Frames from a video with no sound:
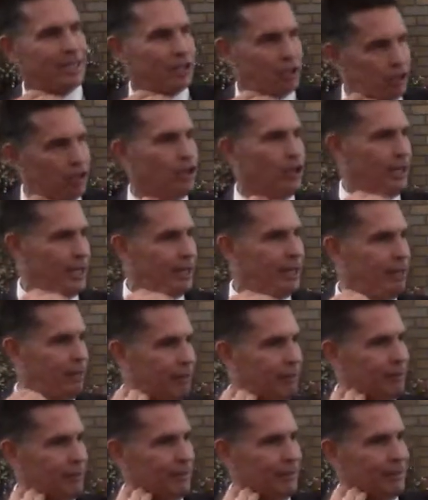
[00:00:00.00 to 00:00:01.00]
should.
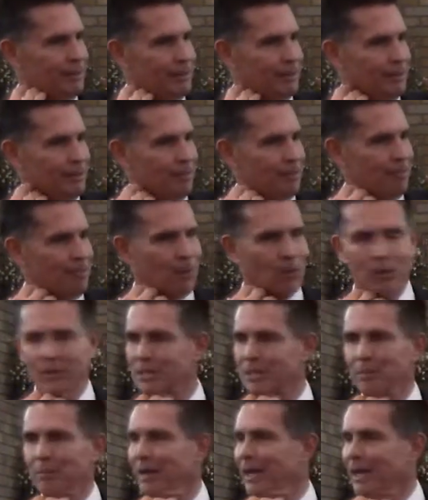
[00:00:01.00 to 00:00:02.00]
What
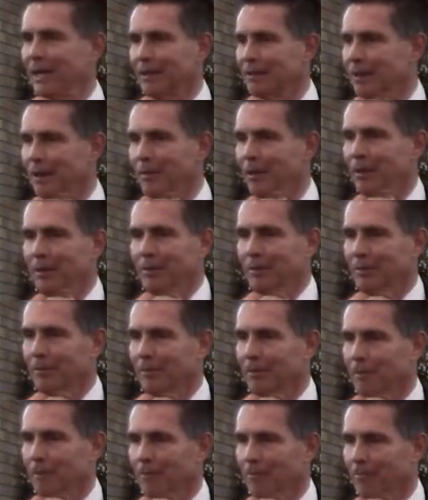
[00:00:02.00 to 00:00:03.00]
does it mean? I mean,
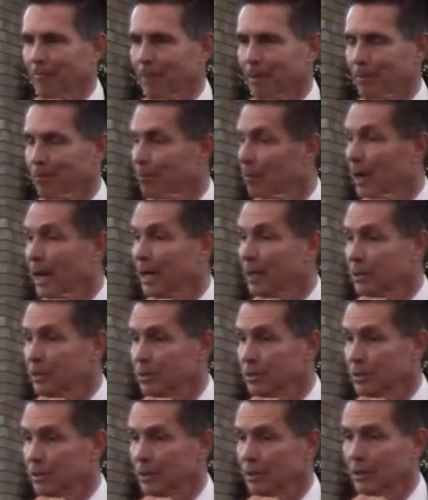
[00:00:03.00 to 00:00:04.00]

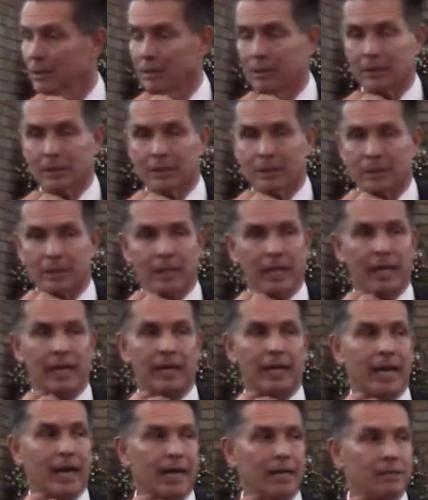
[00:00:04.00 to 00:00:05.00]
must. Yeah,
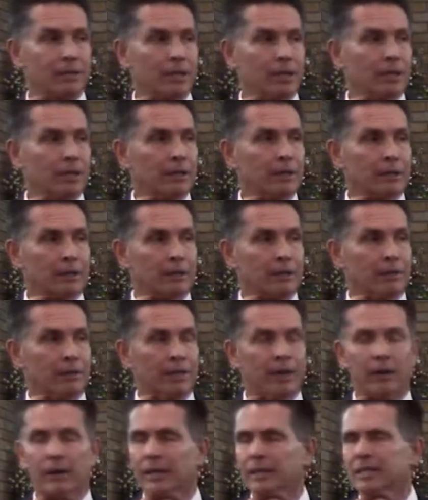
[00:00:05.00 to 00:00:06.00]
guys.
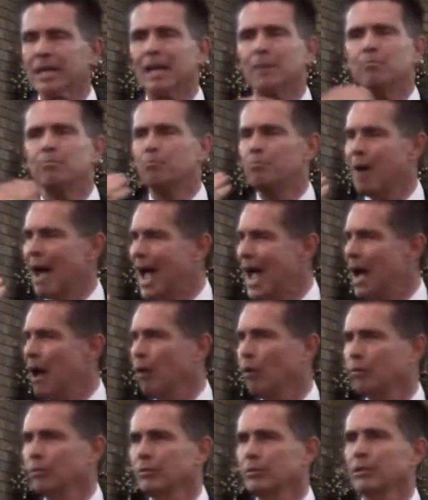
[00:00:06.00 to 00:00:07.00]
There is a
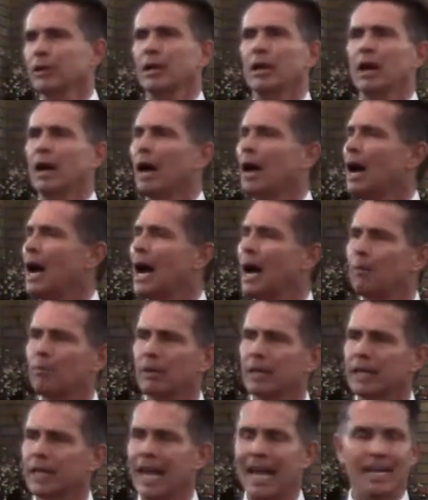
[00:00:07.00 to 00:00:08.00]
bound
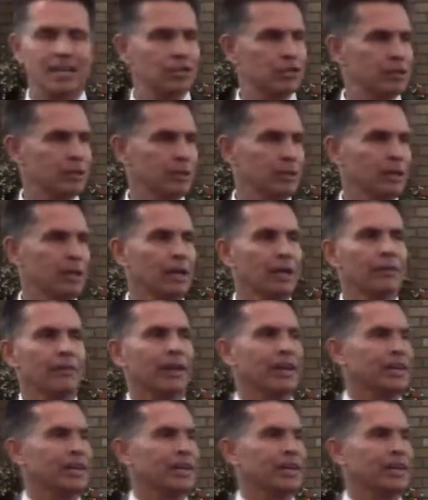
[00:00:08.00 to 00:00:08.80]
obligation that